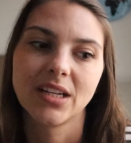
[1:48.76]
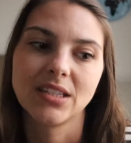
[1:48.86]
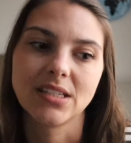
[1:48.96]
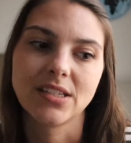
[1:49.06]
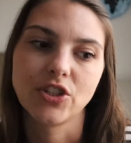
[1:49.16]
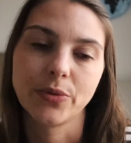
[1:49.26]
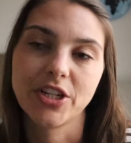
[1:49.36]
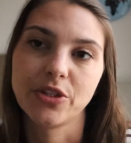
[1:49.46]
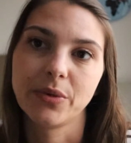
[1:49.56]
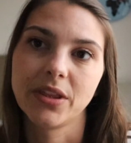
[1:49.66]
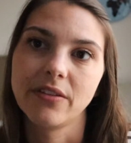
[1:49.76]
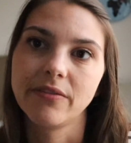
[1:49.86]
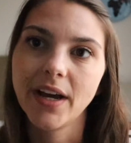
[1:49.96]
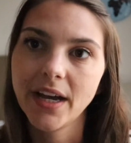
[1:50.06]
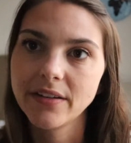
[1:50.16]
the situation with the
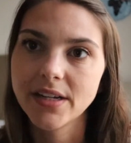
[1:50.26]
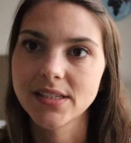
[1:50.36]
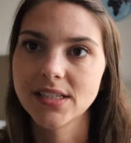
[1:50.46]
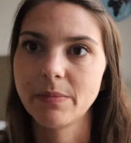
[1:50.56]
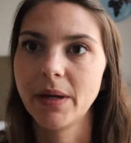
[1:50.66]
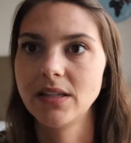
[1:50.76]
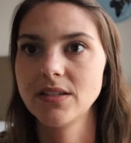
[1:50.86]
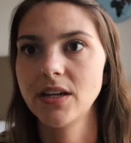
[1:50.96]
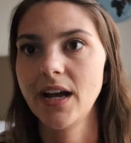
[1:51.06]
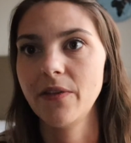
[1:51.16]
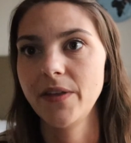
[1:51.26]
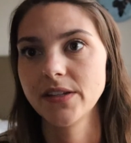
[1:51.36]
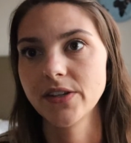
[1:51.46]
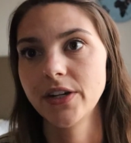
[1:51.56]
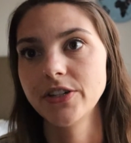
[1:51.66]
virus, it depends on how
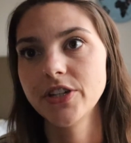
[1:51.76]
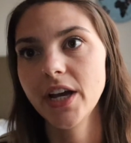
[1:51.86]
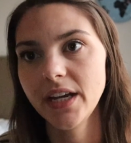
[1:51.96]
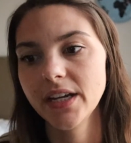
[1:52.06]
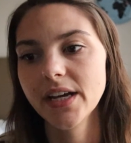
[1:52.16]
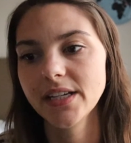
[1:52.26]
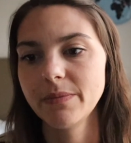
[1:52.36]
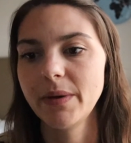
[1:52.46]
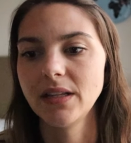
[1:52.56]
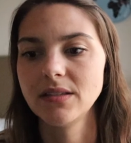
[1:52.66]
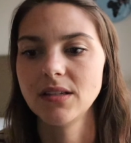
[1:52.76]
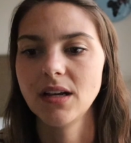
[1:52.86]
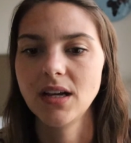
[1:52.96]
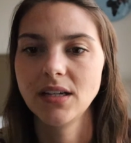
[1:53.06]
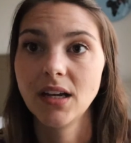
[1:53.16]
things are in China, it depends
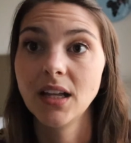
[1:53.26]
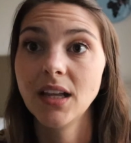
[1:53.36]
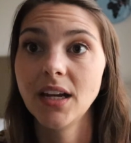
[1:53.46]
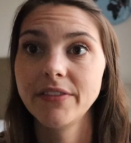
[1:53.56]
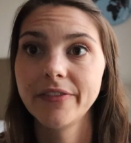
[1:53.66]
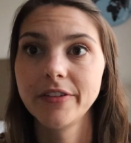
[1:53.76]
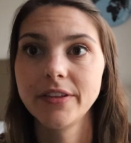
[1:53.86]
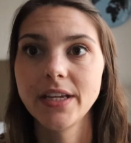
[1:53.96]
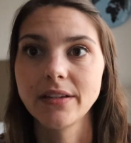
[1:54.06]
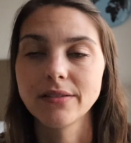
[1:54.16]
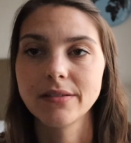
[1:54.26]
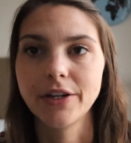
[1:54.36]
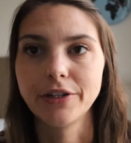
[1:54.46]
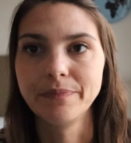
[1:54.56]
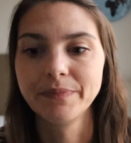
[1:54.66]
on a lot of different things,
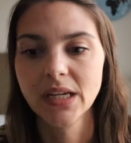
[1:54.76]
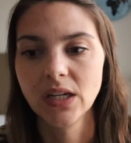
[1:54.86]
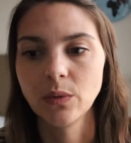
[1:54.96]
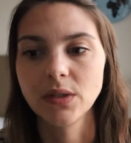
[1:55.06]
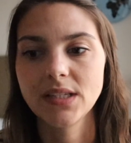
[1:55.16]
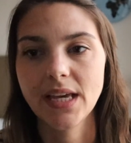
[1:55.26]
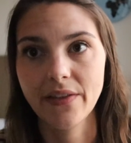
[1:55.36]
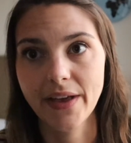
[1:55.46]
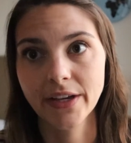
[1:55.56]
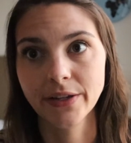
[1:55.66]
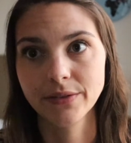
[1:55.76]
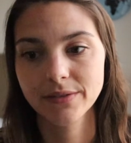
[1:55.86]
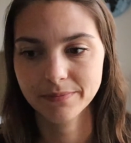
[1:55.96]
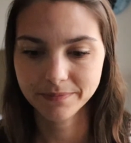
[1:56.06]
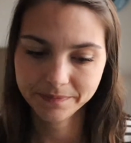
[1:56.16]
so we'll see how that
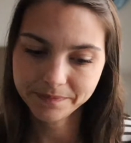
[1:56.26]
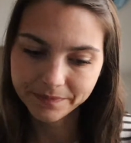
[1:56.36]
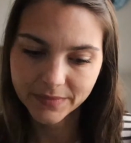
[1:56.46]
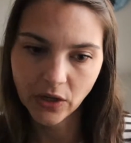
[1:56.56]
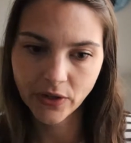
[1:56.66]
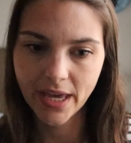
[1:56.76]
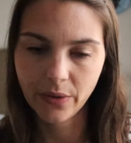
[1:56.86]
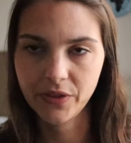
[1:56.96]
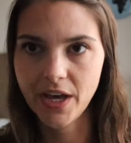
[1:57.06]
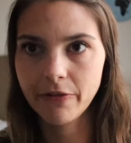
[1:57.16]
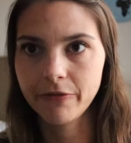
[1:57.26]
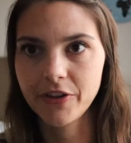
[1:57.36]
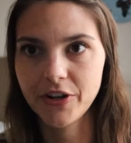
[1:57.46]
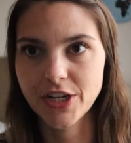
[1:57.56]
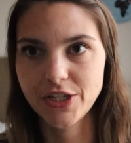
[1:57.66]
goes. Okay, without
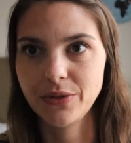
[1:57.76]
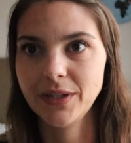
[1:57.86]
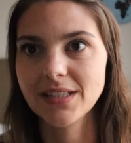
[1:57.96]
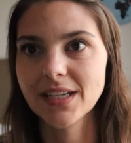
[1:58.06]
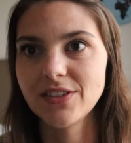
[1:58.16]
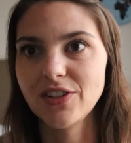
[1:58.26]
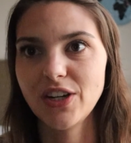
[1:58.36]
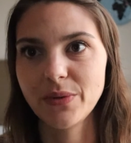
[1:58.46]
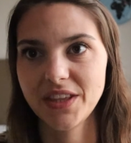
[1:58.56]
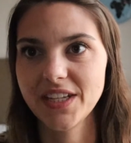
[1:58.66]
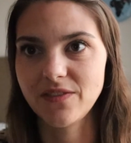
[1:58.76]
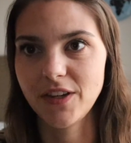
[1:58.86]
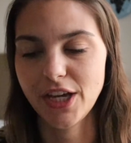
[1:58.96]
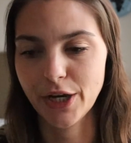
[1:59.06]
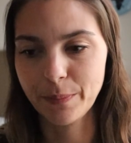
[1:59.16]
further ado, let's get started with this
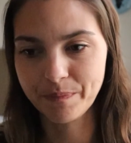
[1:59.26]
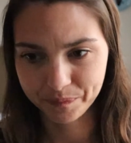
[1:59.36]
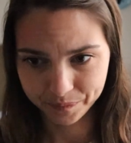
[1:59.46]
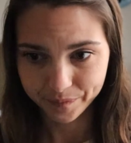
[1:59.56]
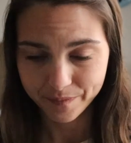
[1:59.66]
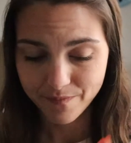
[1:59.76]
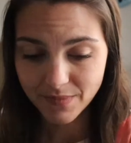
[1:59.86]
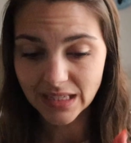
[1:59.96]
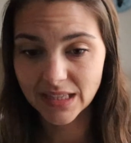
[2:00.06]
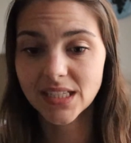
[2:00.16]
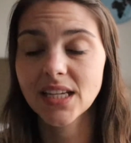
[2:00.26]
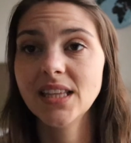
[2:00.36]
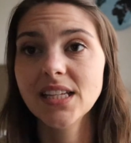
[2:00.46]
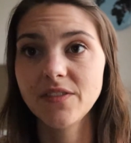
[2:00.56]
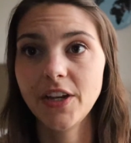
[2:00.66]
video.
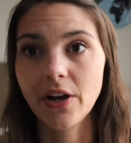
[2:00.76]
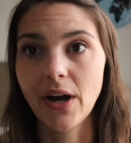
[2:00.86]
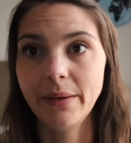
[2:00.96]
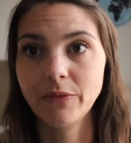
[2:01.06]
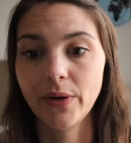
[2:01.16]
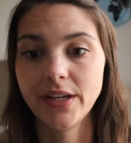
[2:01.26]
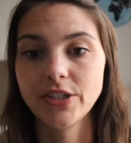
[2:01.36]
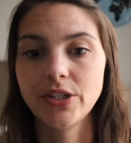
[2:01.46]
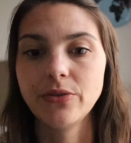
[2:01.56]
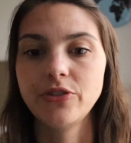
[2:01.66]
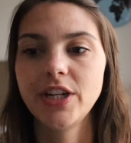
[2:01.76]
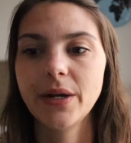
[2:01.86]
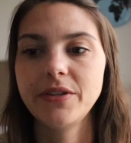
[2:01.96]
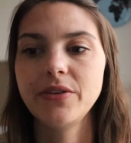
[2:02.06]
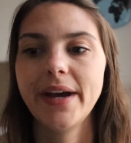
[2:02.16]
In this video, I'm going to
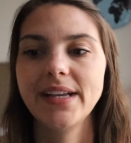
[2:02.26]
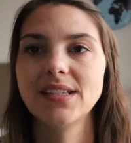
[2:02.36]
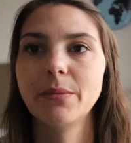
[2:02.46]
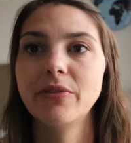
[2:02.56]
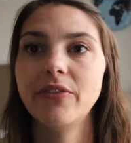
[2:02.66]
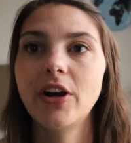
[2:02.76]
share with you guys some of